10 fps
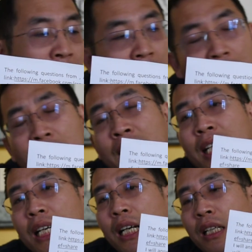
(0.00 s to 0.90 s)
I
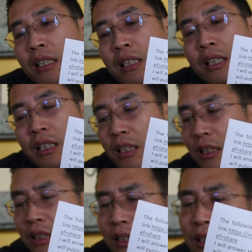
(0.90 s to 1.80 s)
think
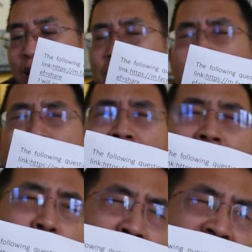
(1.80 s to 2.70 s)

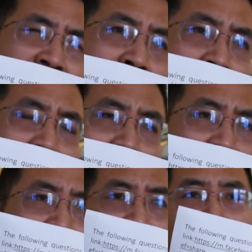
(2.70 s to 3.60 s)
the biggest
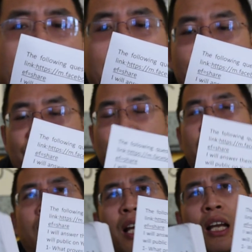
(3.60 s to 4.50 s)

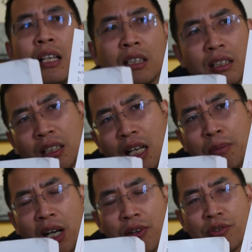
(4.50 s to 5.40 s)
significance
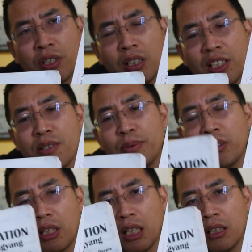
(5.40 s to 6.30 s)
about this
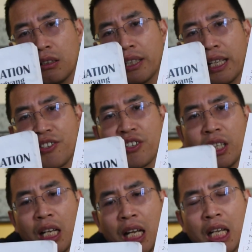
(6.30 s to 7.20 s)
book, okay, is
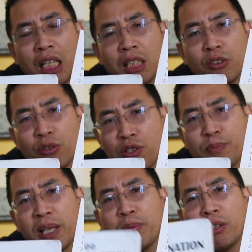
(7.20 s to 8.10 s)
those
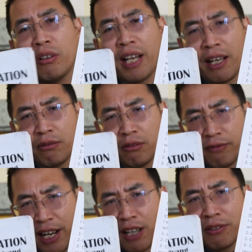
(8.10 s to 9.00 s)
people have
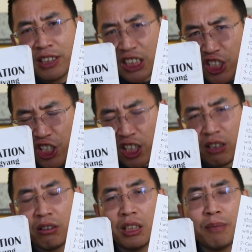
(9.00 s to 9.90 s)
very
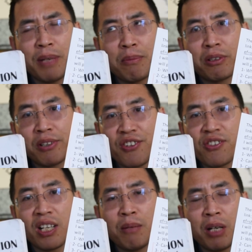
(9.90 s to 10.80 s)
detailed
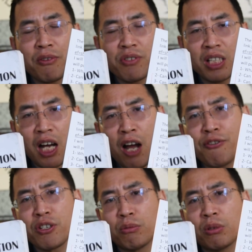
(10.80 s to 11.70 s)
memories about the
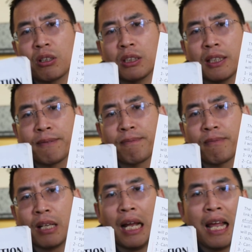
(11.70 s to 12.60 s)
afterworld.
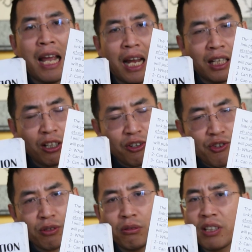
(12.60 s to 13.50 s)
And
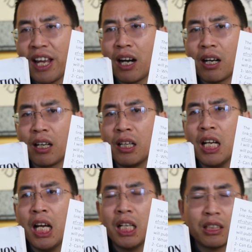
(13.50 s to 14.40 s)
also there
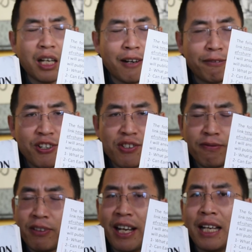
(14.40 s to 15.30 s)
are
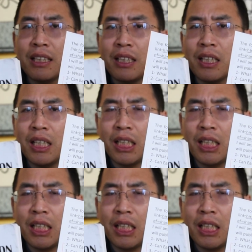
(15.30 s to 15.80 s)
diversified